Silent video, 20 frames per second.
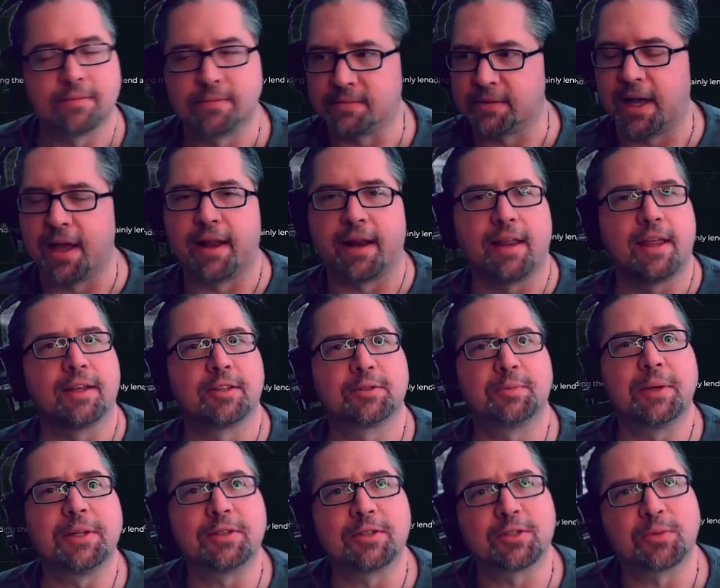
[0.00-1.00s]
God, I can't
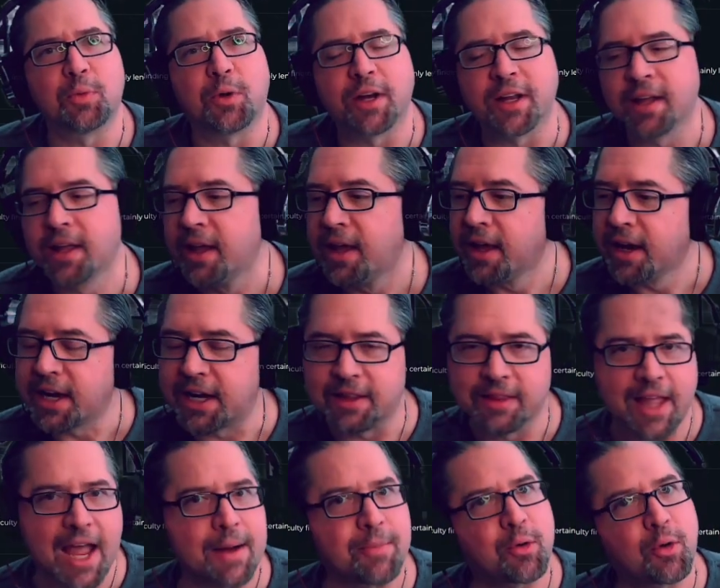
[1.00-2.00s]
speak this morning.
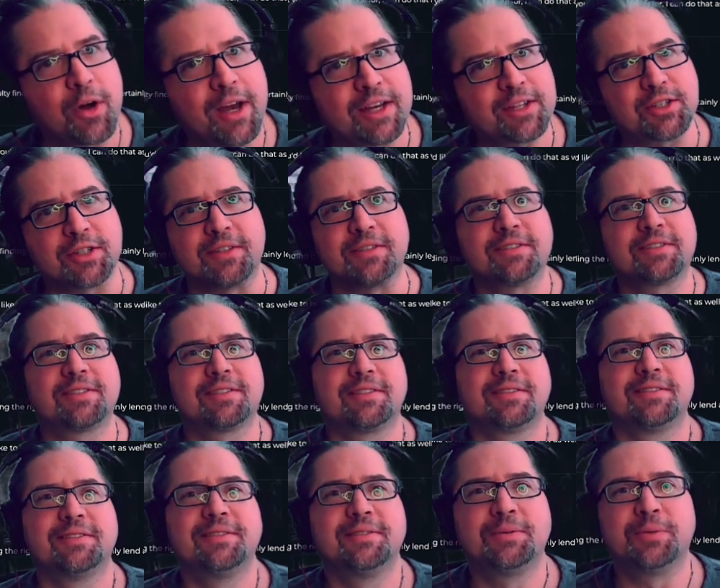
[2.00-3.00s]
Collaborations
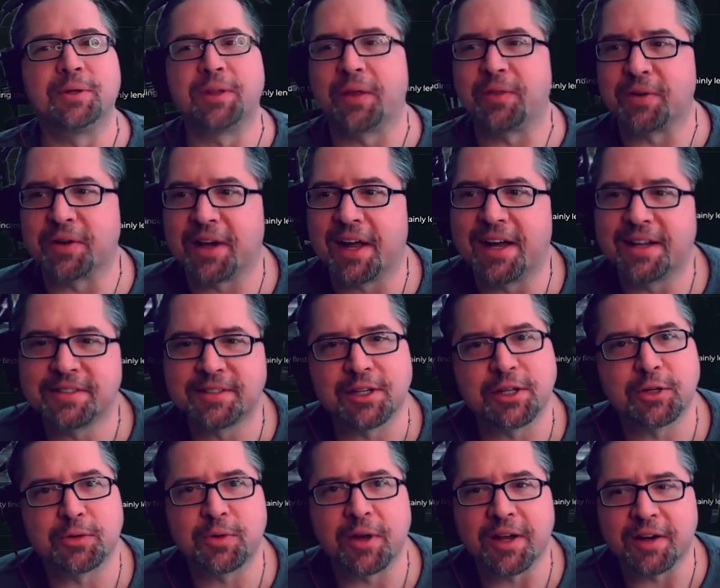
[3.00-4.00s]
with other
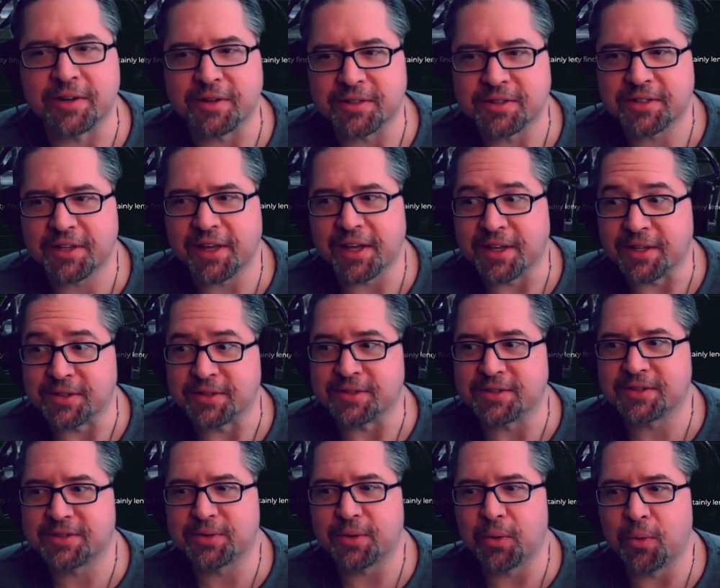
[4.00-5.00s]
content creators
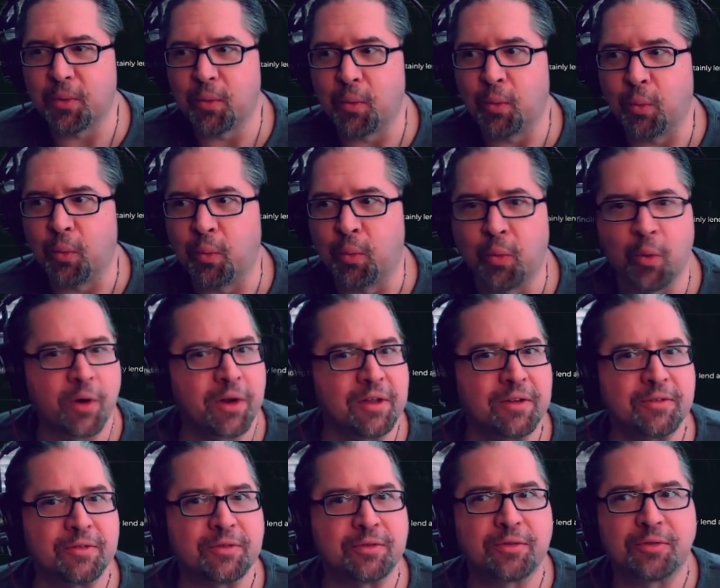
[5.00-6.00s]
is one
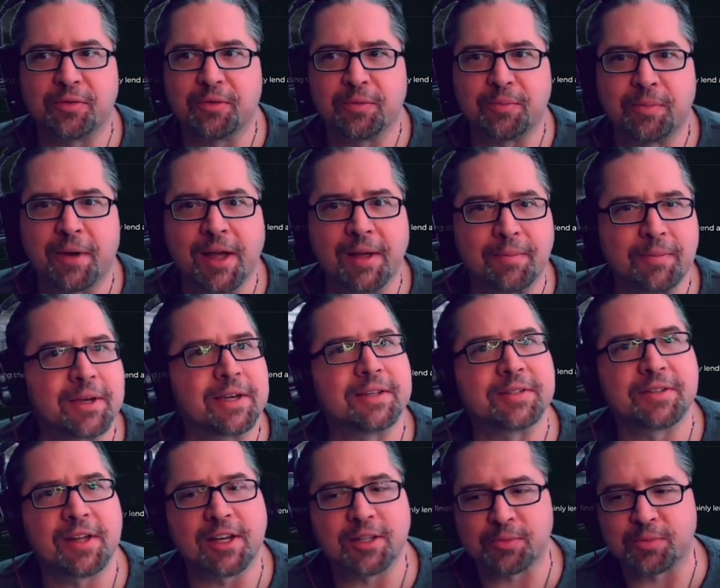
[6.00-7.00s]
of my
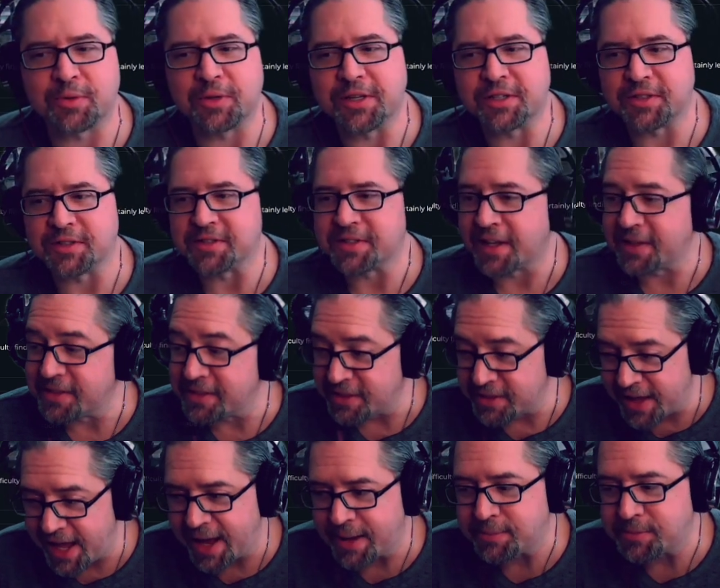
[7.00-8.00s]
biggest aspirations. I
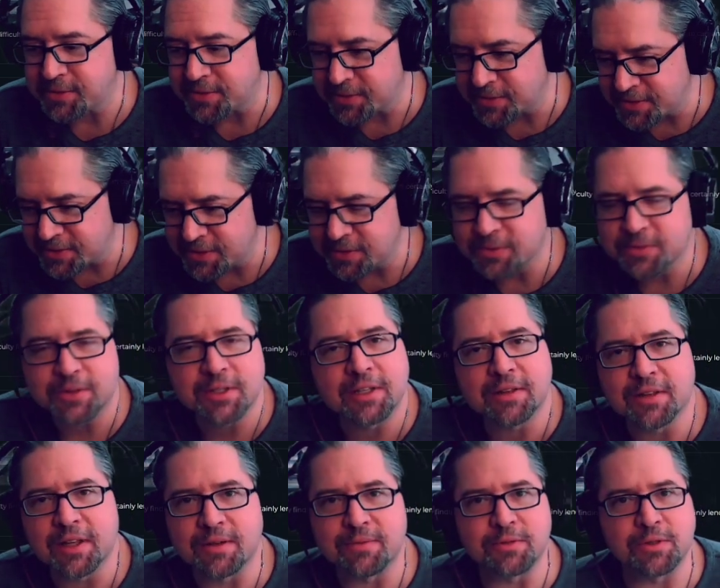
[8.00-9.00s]
absolutely
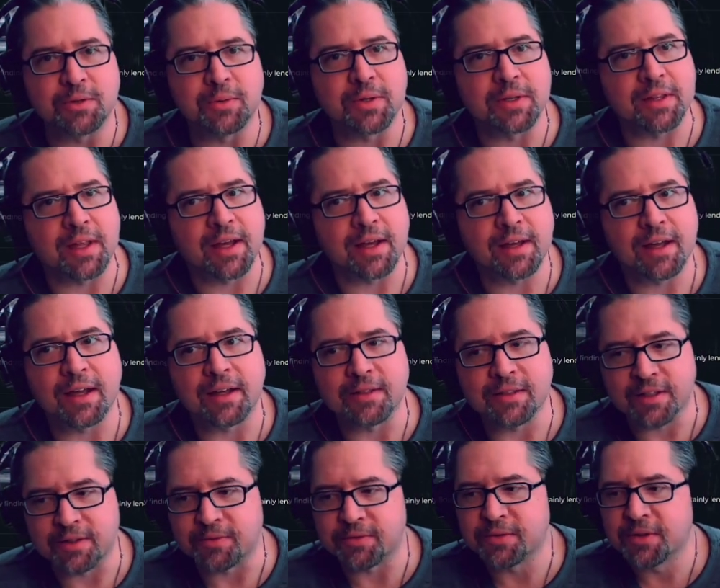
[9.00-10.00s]
love doing that. I
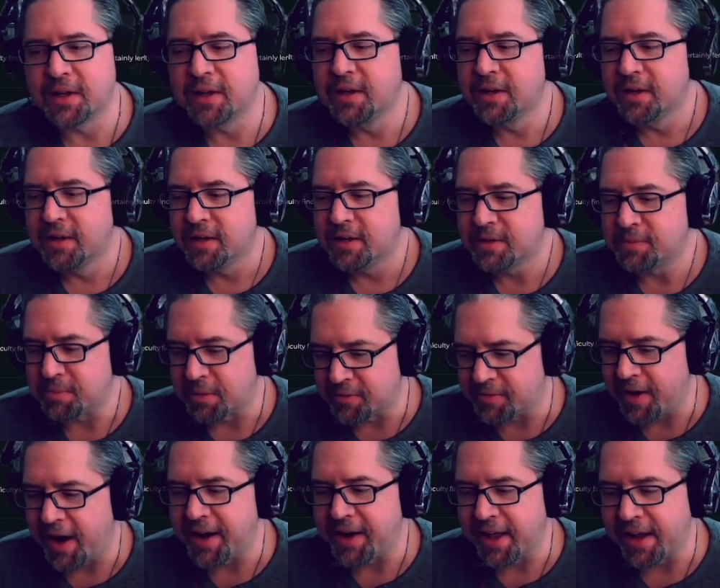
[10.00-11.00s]
love
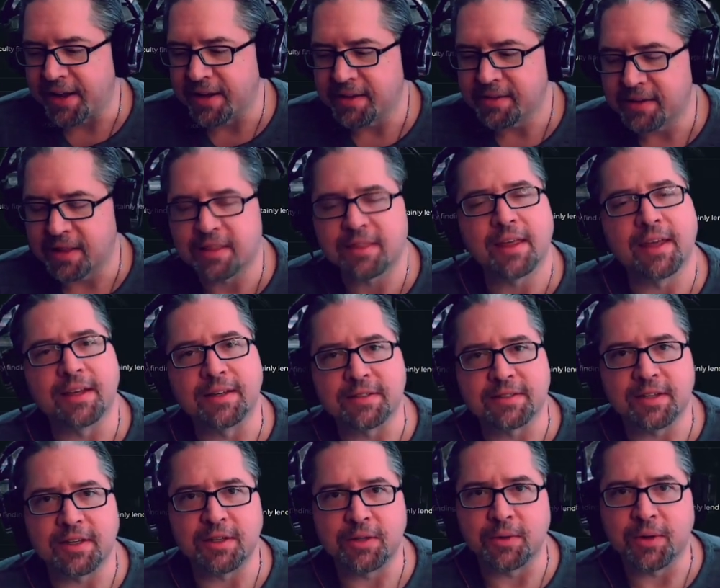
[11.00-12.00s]
providing the
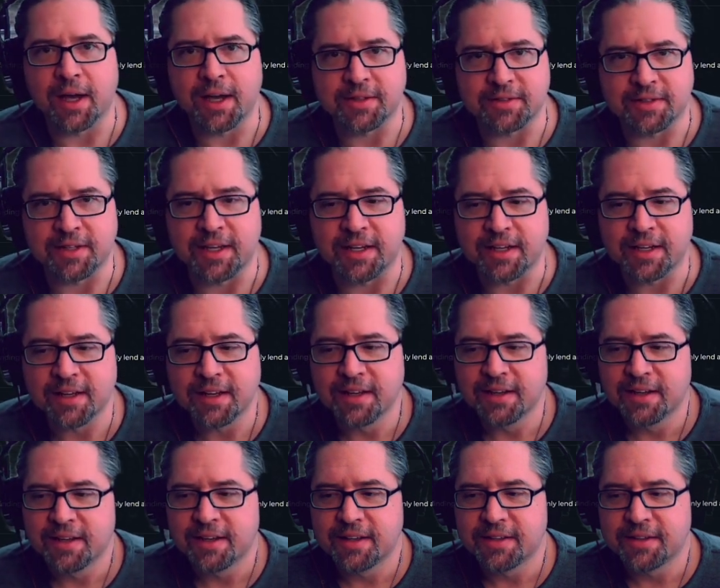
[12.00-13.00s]
things that you guys need.
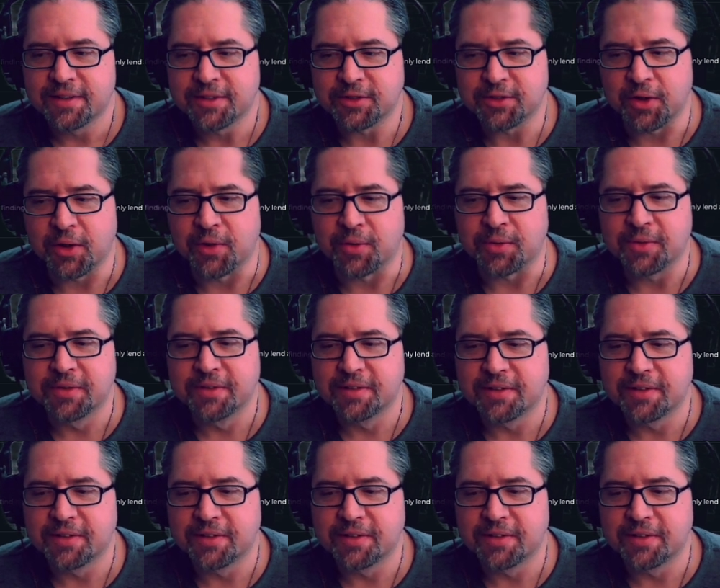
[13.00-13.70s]
So